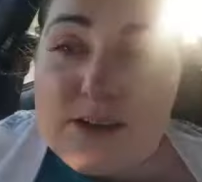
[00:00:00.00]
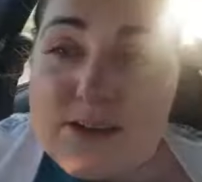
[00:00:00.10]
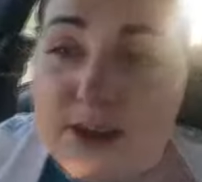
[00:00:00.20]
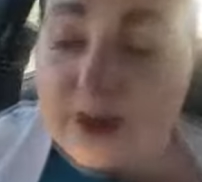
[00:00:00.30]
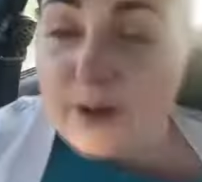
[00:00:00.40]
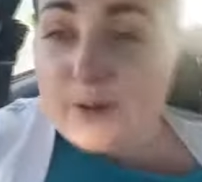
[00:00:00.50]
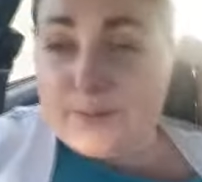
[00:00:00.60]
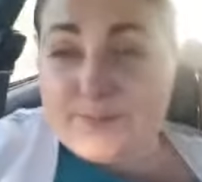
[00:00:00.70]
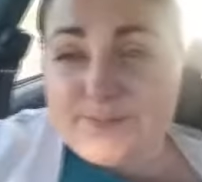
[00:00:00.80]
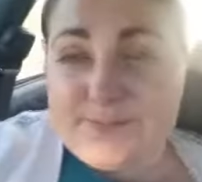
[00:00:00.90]

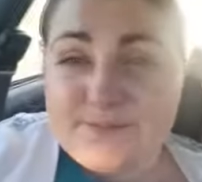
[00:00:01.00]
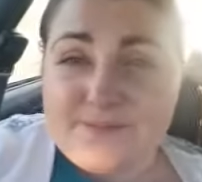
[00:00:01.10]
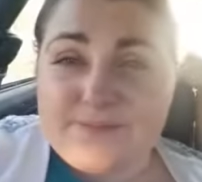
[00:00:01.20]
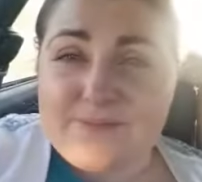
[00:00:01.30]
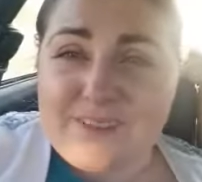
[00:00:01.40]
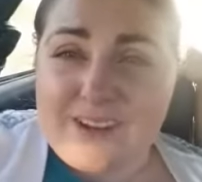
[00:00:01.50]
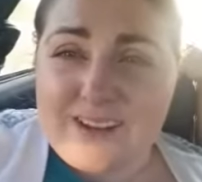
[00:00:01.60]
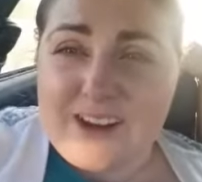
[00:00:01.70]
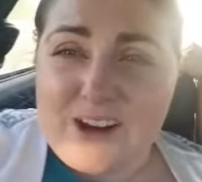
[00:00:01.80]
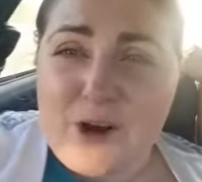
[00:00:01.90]
So
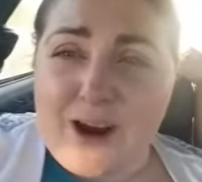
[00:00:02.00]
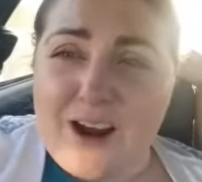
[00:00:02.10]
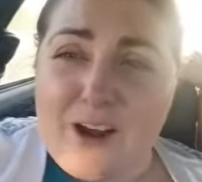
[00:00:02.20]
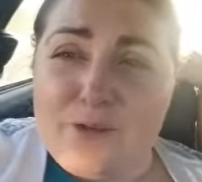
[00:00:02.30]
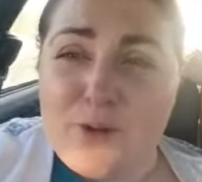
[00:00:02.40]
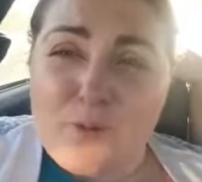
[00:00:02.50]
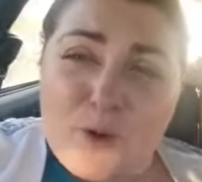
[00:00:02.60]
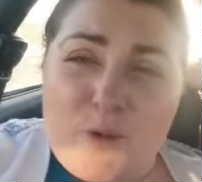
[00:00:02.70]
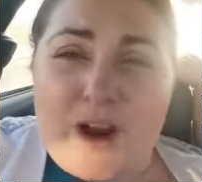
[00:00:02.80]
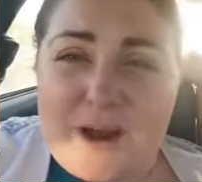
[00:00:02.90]
there you are. I'll film
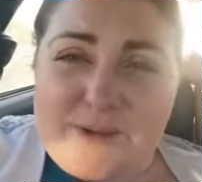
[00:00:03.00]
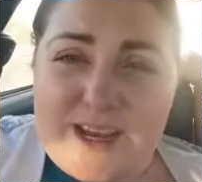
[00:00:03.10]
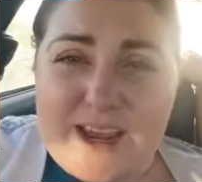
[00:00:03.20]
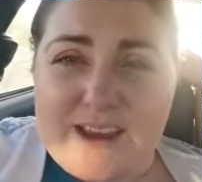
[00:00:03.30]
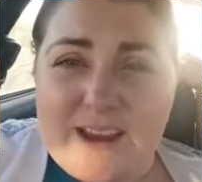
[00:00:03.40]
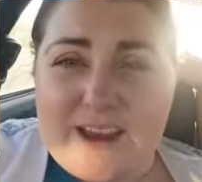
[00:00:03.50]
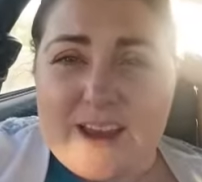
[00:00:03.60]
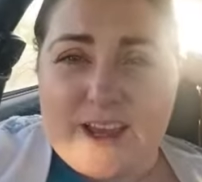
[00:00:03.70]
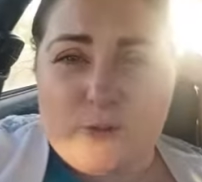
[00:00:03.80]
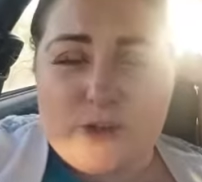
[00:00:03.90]
one more update
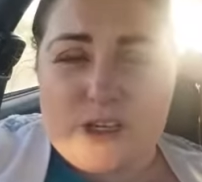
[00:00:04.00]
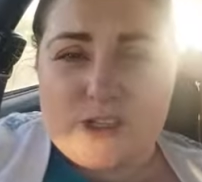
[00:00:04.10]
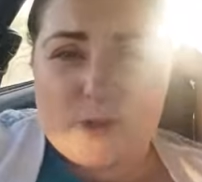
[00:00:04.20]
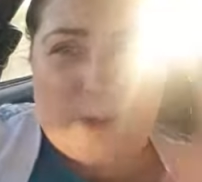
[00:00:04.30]
and we'll use the